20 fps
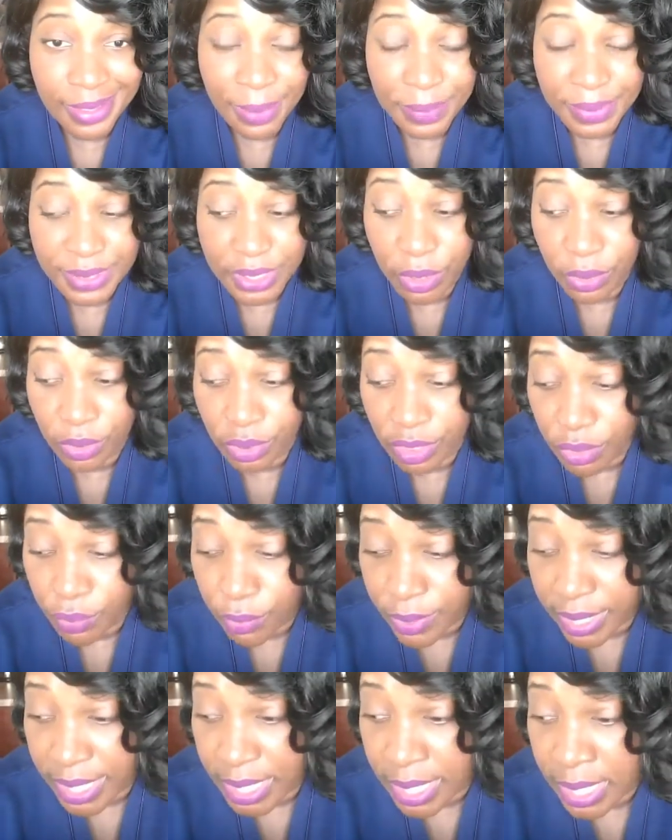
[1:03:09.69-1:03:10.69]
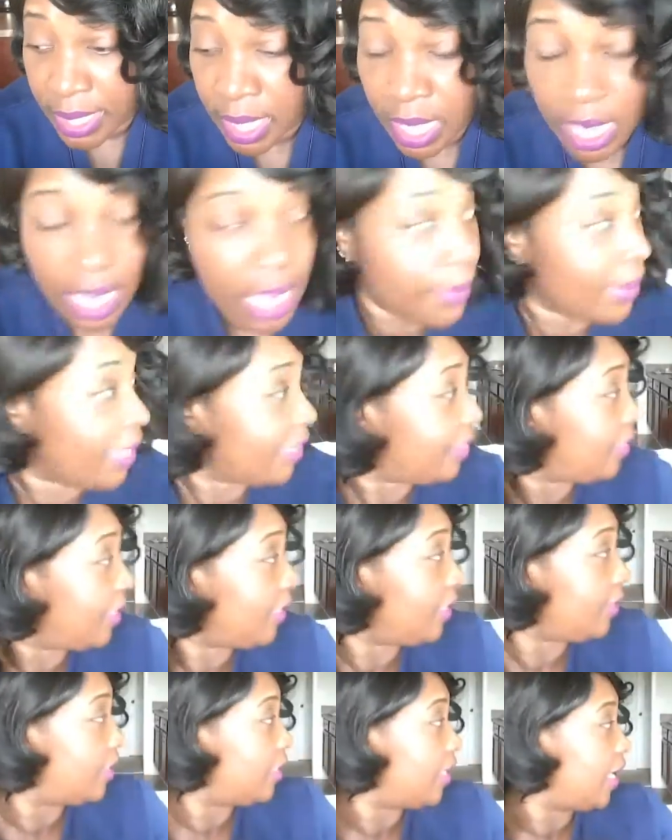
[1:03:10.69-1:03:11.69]
episode 3. I
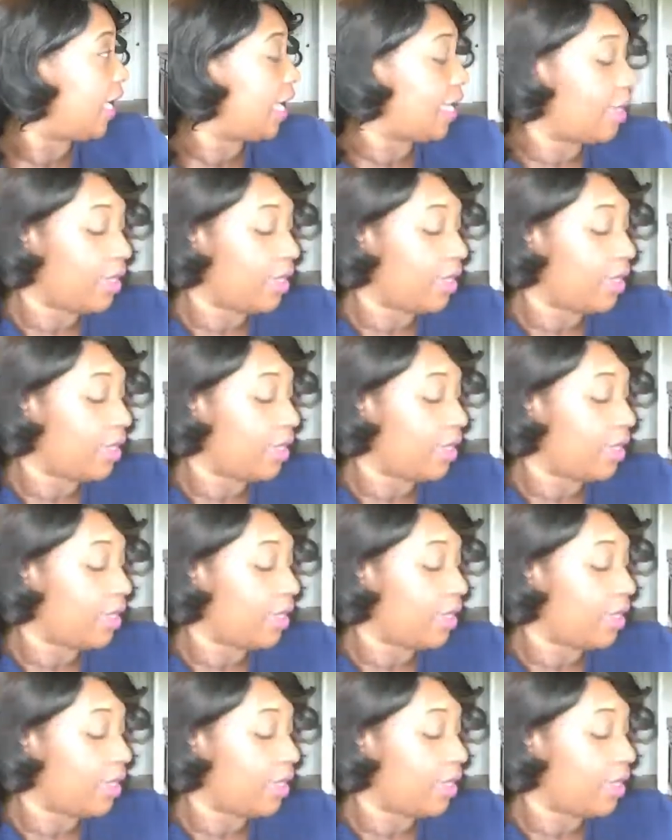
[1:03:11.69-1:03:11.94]
think the name,